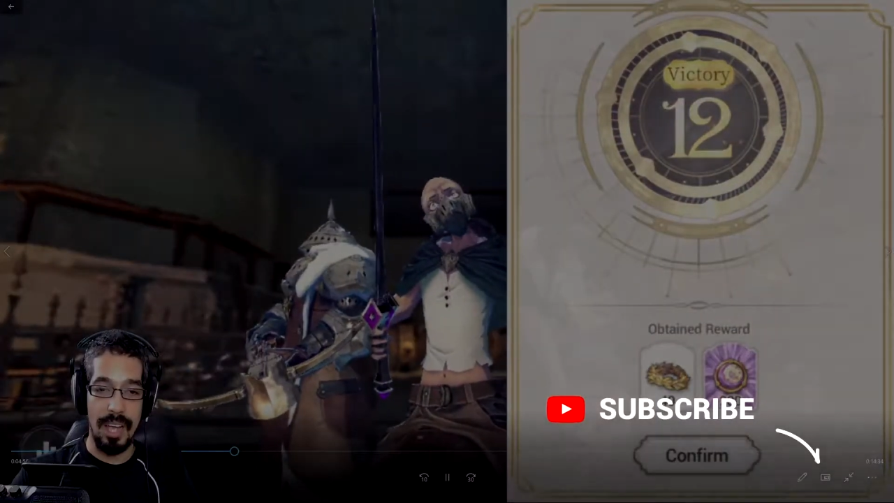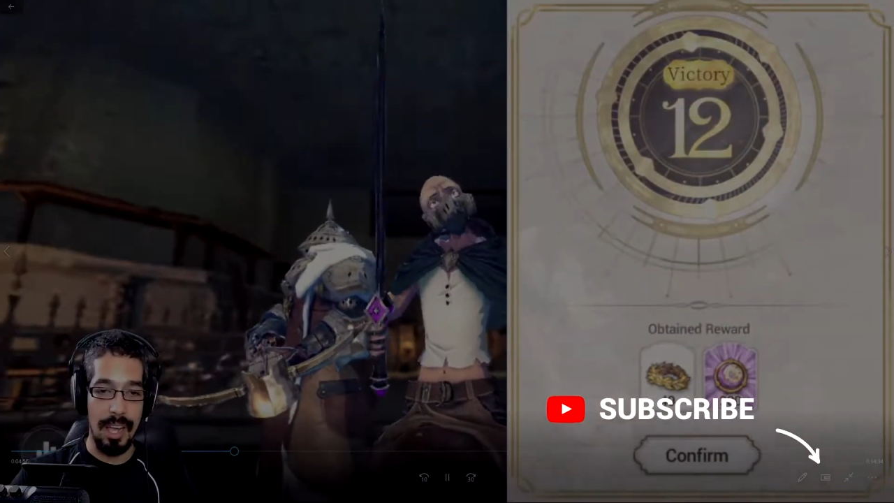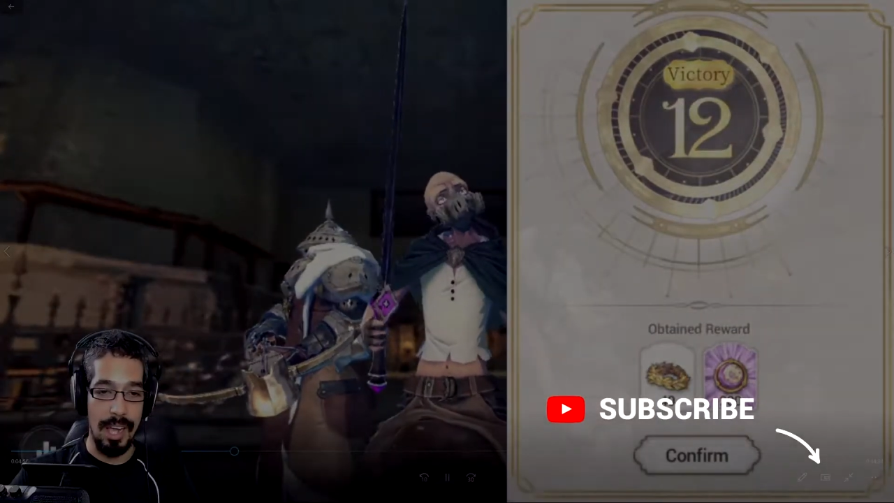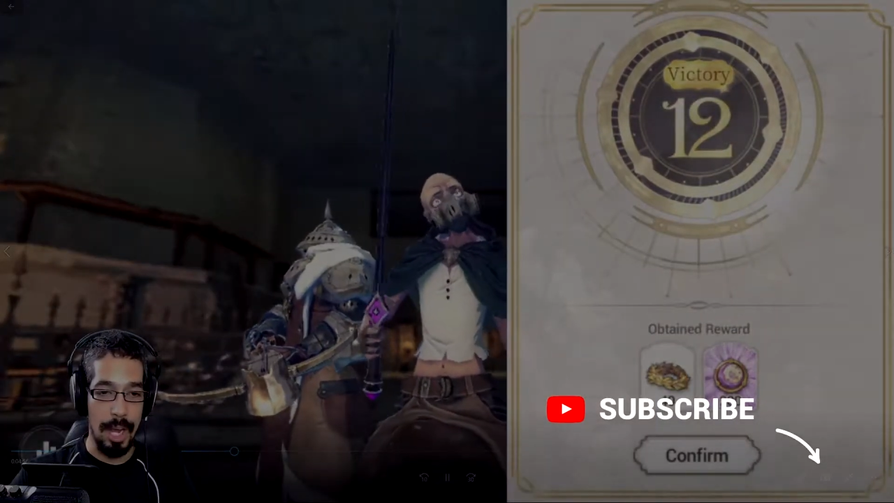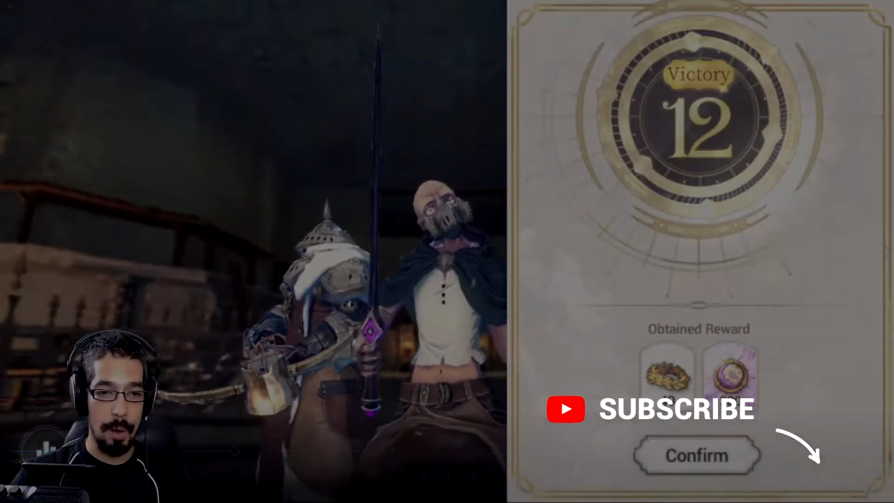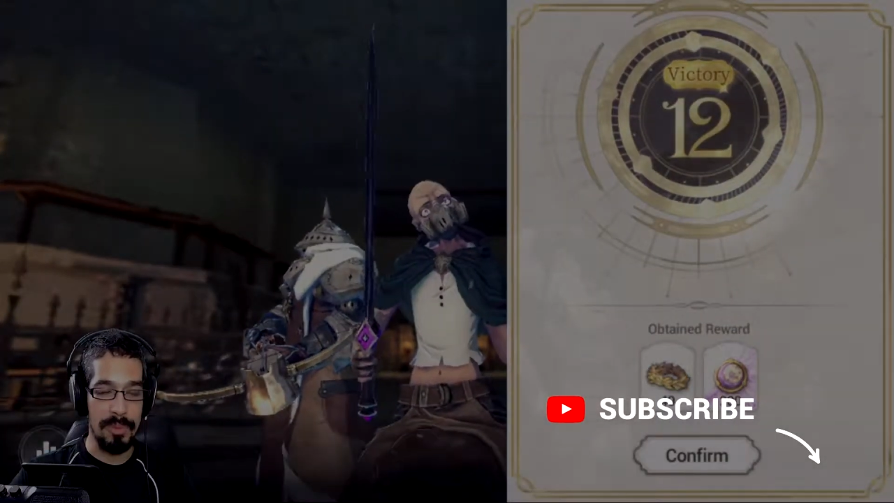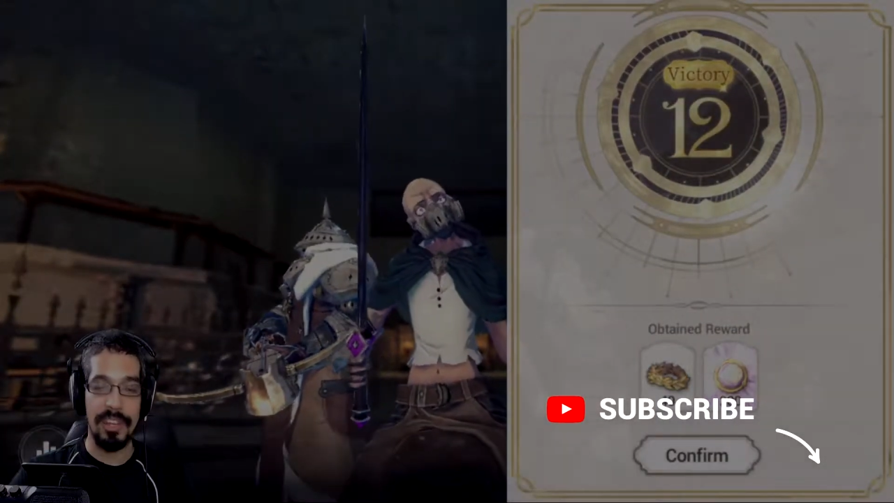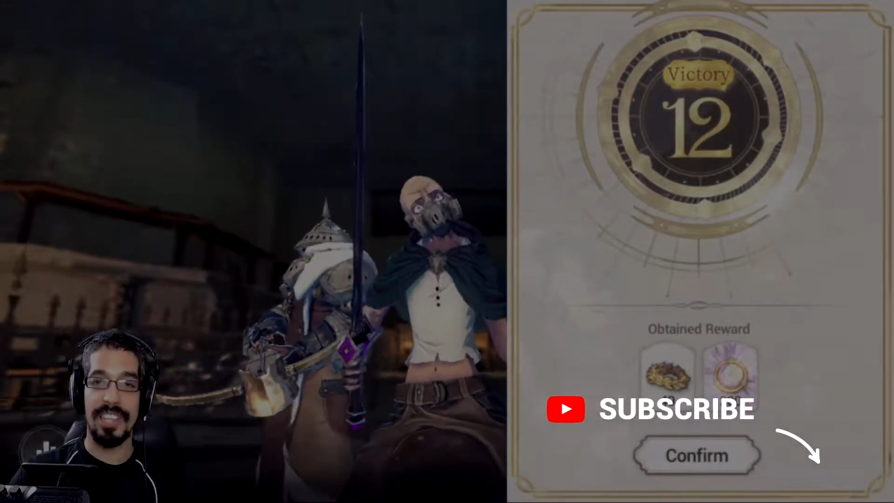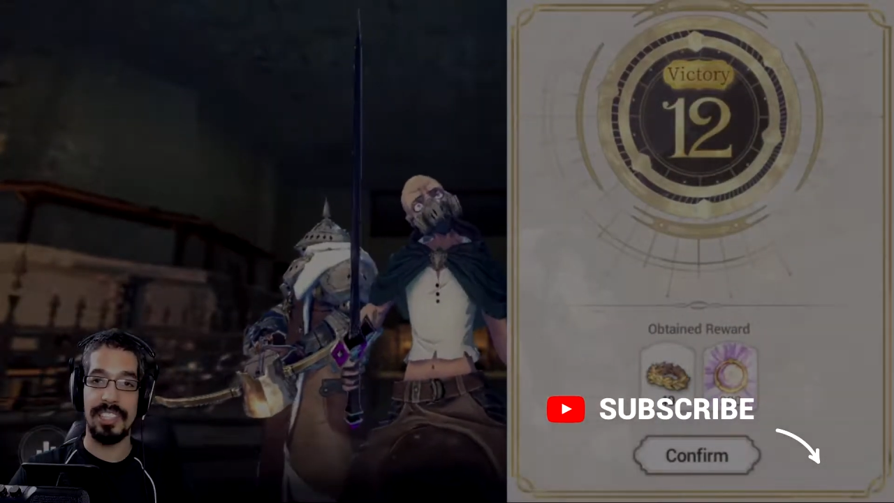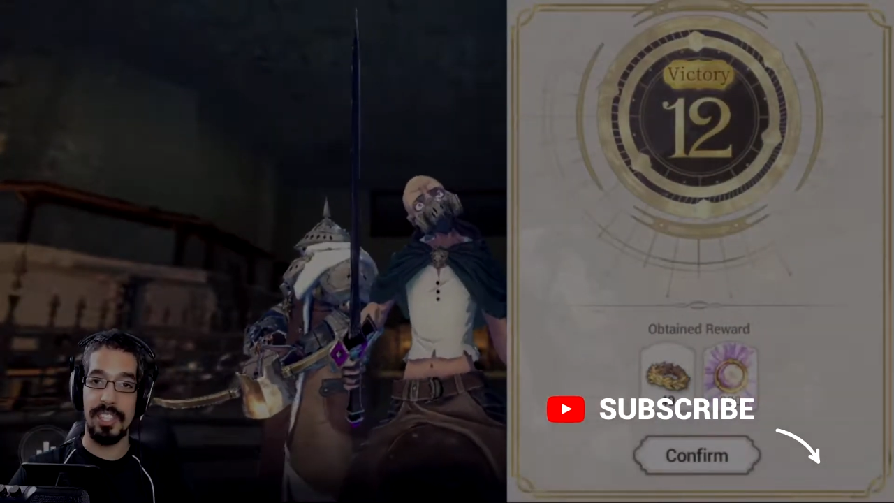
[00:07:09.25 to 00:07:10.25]
I hope you
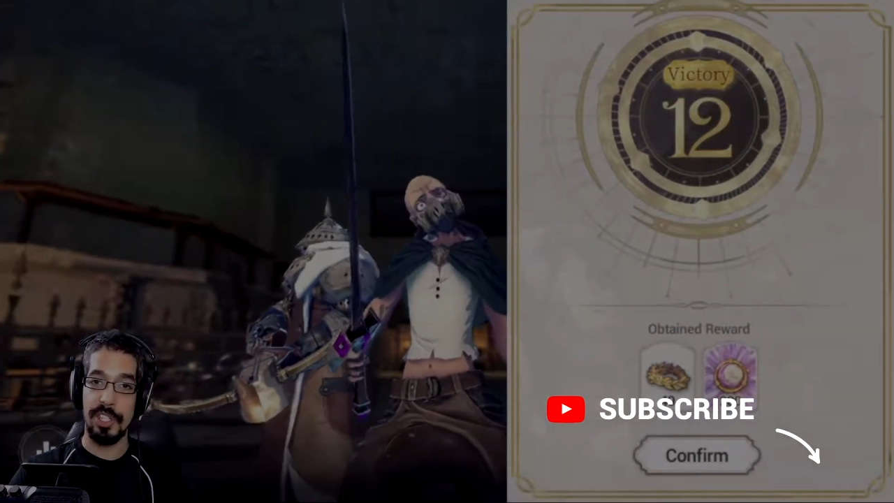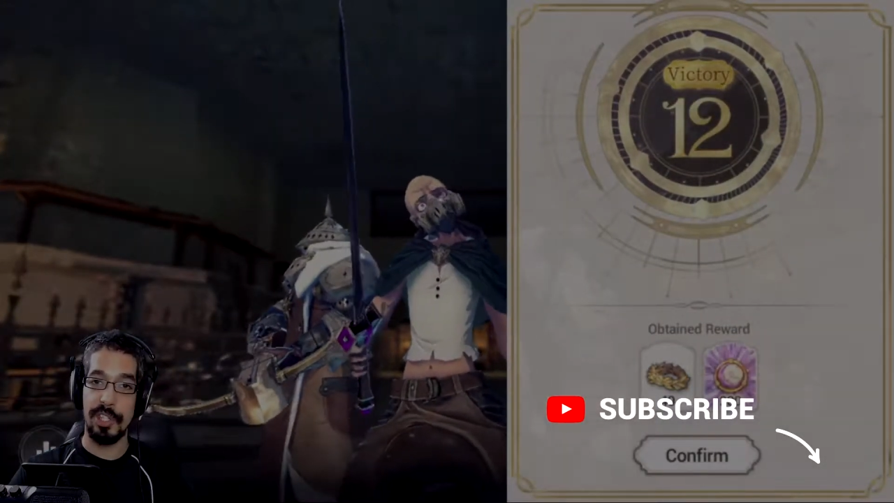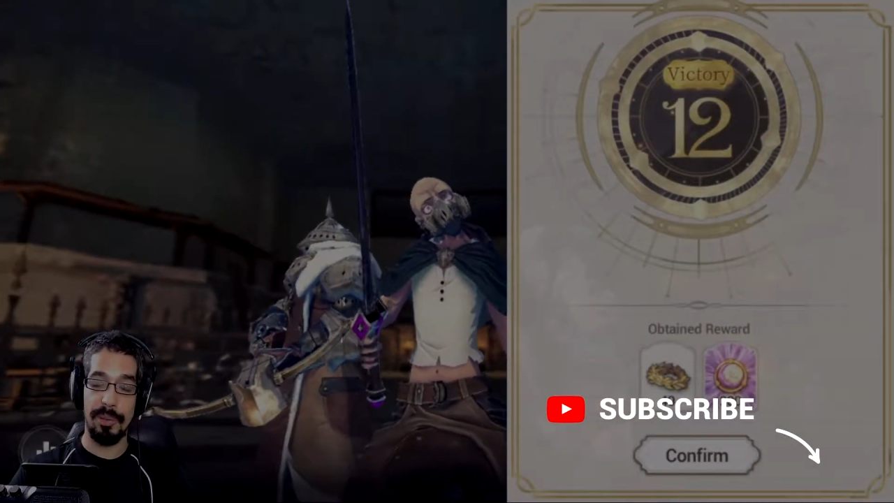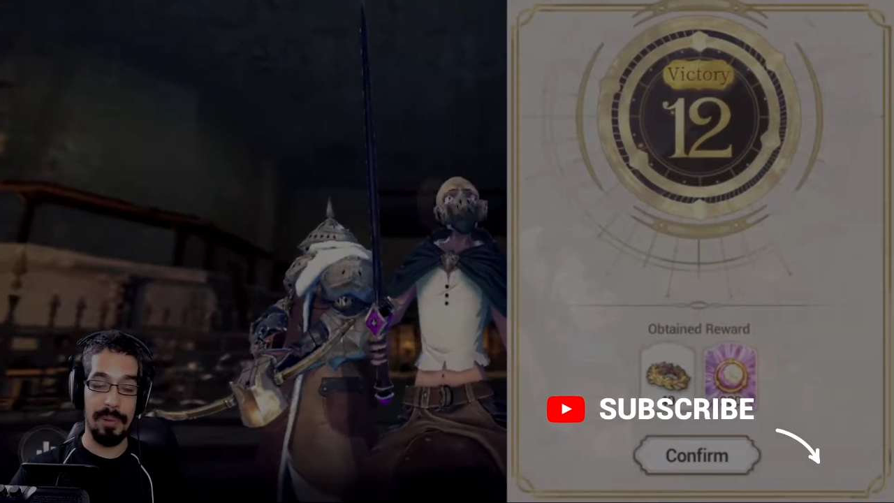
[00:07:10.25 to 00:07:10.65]
guys enjoyed the